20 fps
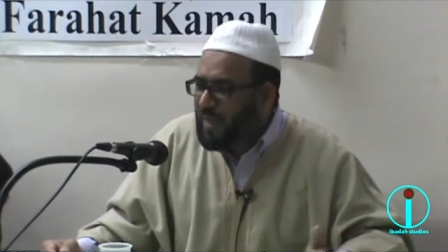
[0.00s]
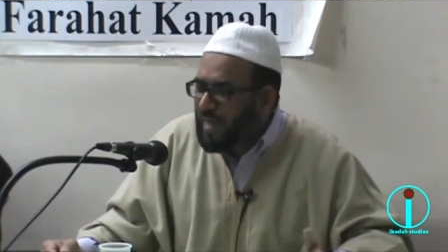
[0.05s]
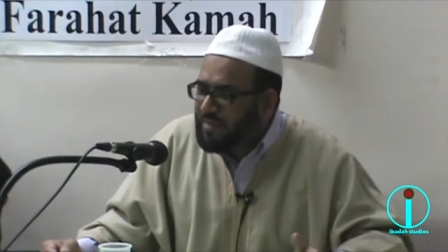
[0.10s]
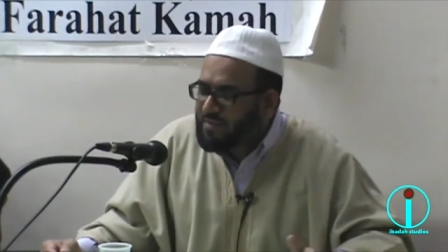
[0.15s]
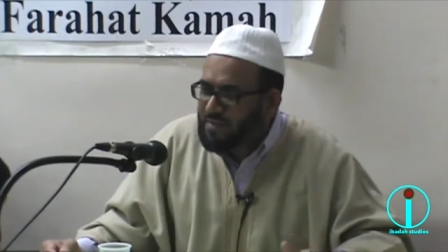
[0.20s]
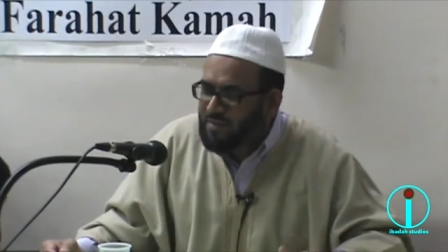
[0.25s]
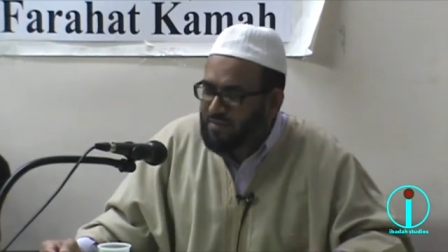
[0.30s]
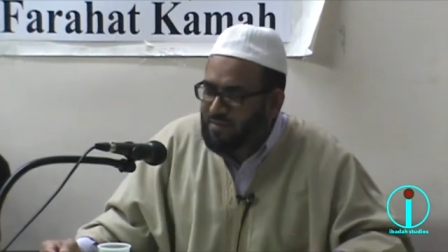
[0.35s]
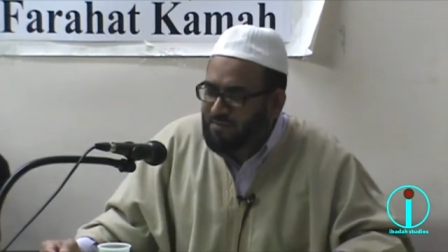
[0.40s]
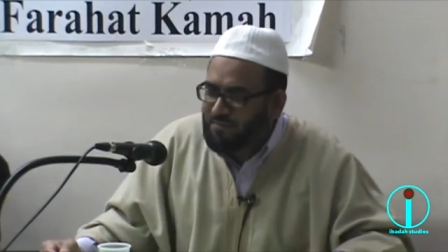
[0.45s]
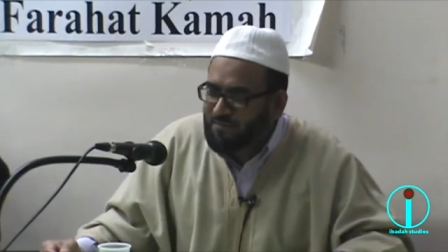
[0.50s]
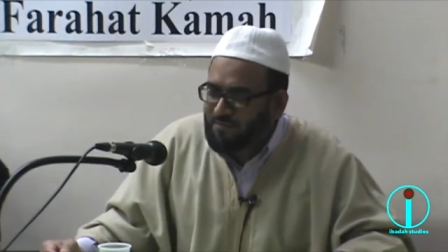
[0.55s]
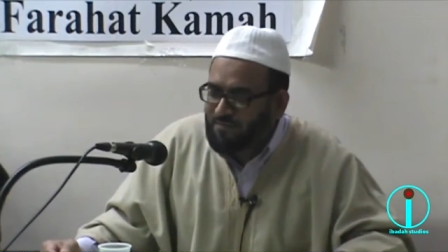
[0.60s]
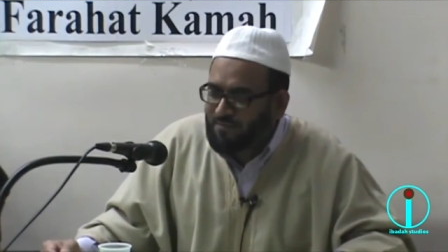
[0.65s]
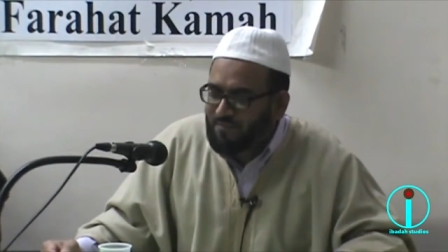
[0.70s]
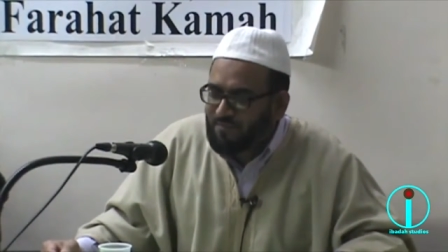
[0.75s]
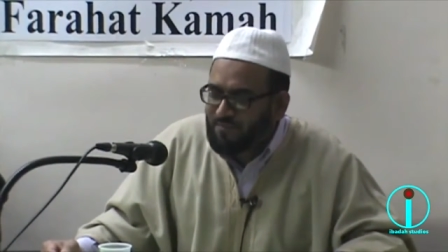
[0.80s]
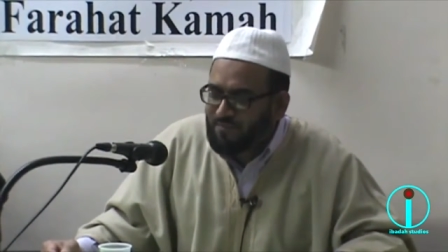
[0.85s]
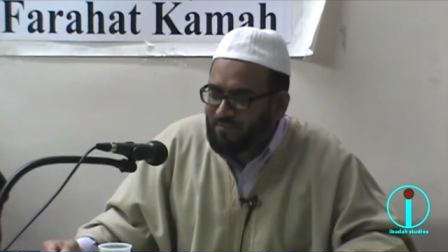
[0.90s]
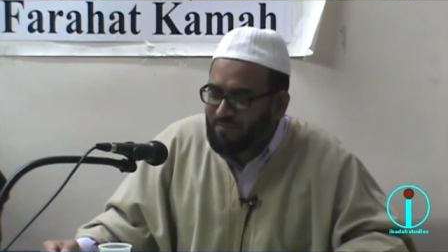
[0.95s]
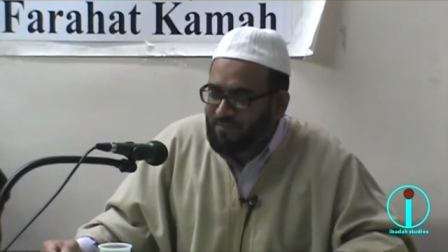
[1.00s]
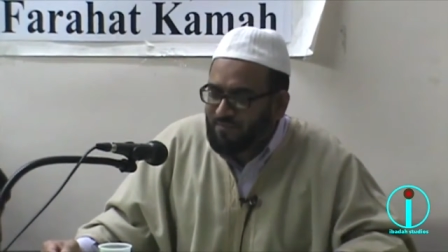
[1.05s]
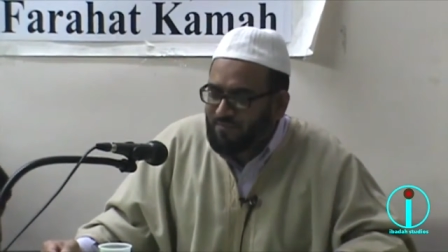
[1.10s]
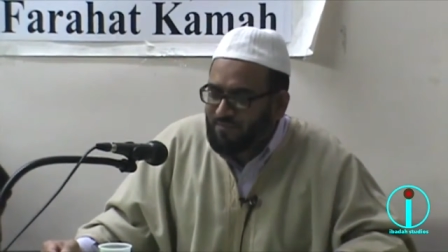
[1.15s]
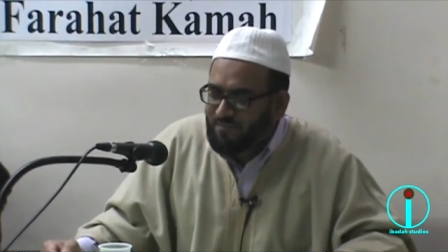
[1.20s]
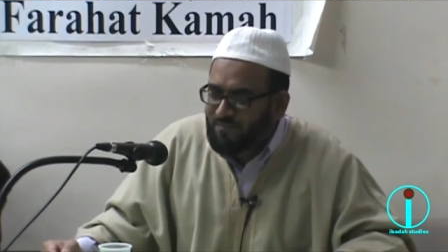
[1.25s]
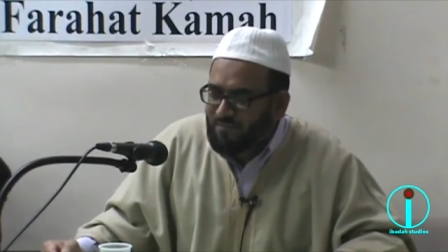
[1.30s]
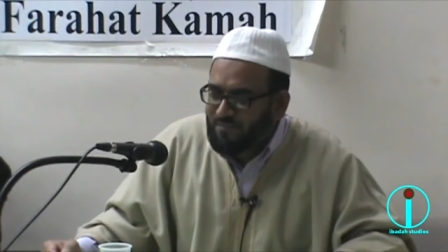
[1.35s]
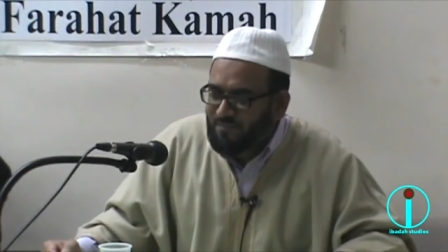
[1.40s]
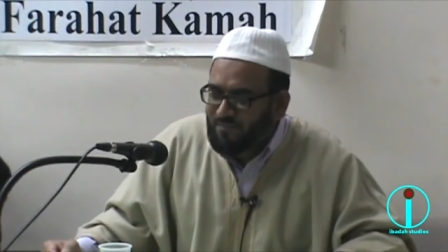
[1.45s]
practical.
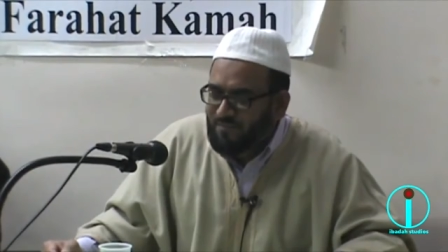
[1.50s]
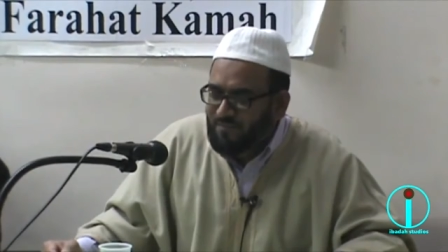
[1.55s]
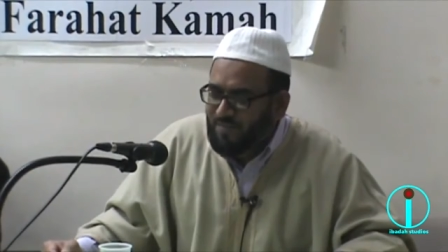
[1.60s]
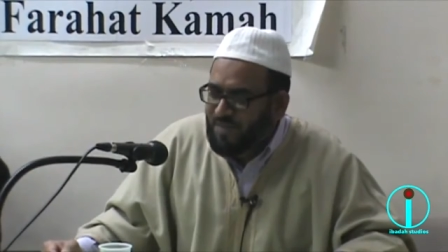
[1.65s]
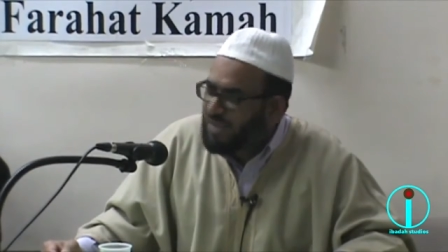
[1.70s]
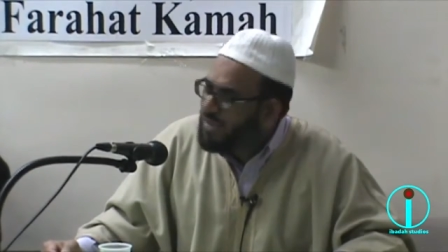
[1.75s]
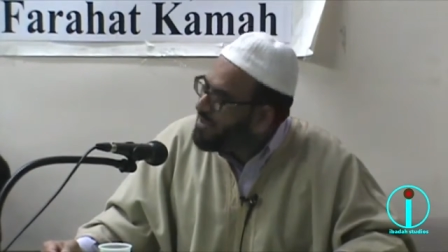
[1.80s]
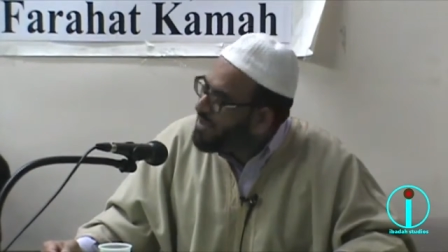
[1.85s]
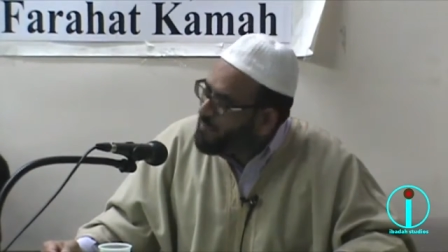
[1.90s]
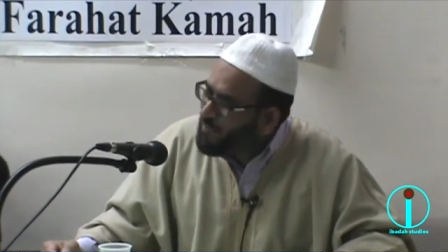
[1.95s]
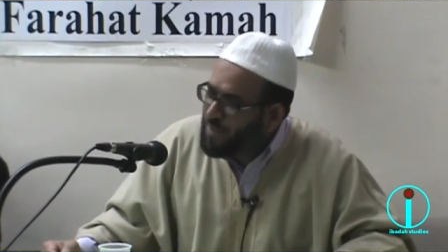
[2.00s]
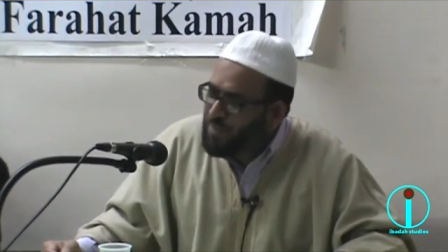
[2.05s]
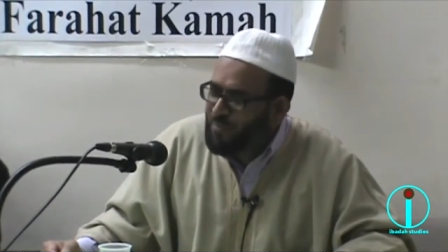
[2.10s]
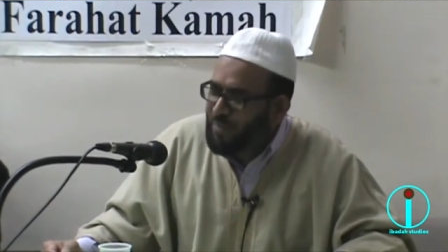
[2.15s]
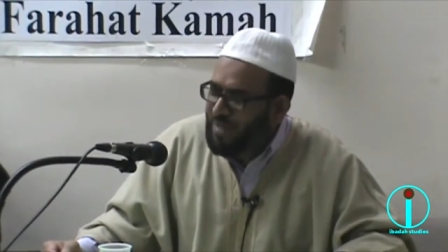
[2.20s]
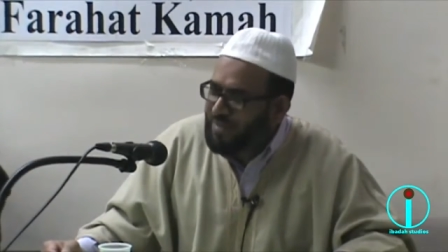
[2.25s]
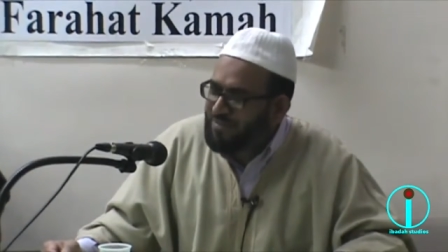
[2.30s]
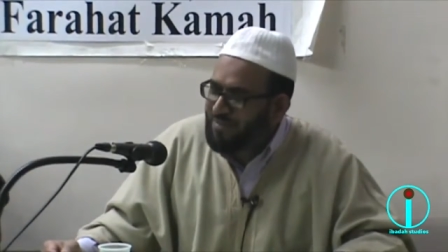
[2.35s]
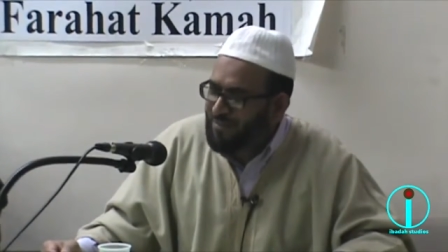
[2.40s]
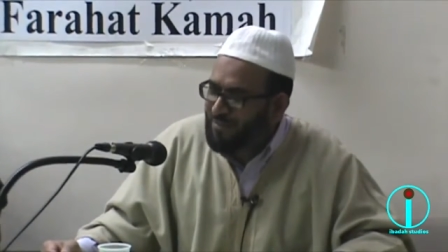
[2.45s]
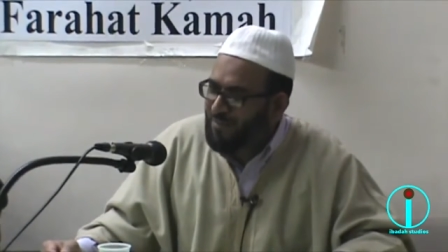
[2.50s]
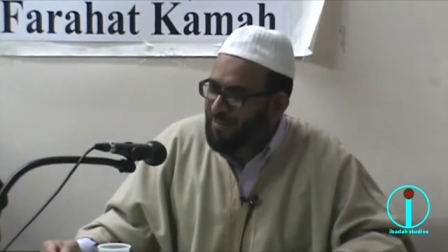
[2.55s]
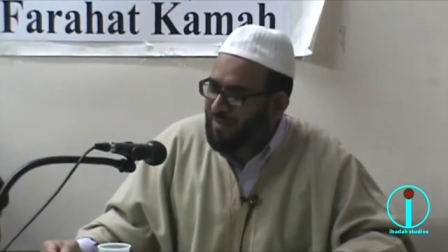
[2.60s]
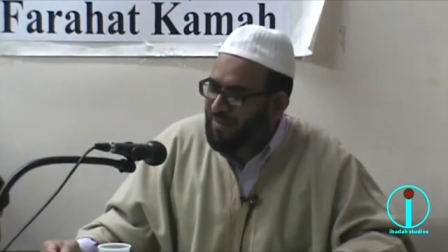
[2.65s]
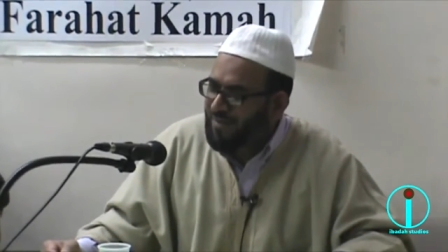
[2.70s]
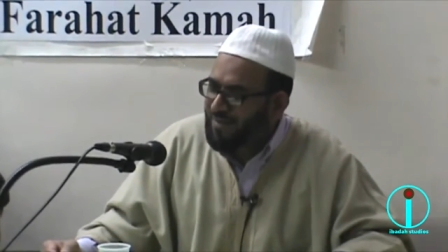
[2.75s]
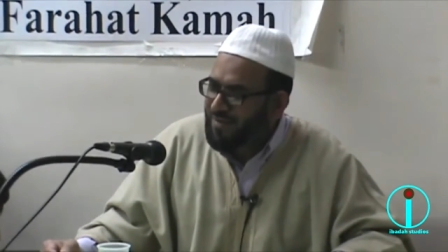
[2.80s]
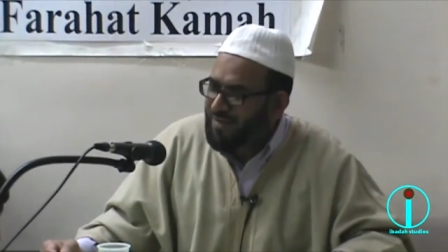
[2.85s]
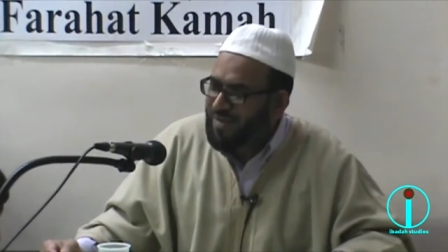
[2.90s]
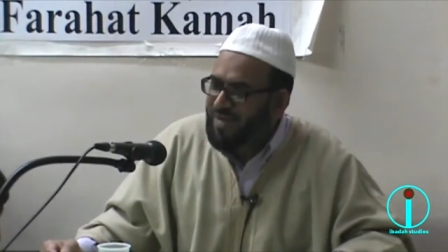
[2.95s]
You're not being practical,
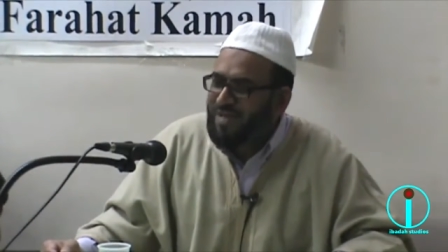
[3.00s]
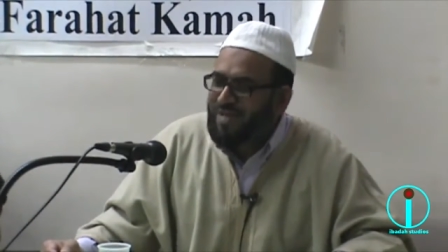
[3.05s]
brother.